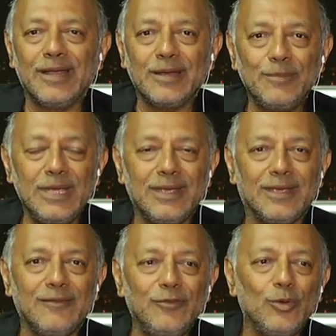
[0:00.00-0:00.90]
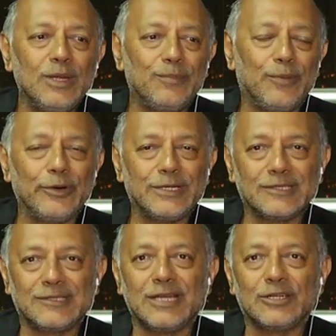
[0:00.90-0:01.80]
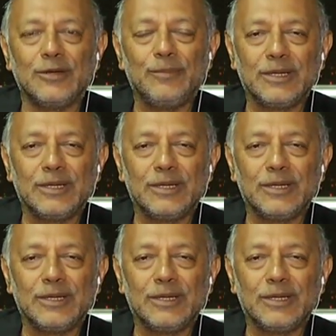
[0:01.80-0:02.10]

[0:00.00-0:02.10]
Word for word: Let me give you input, et cetera.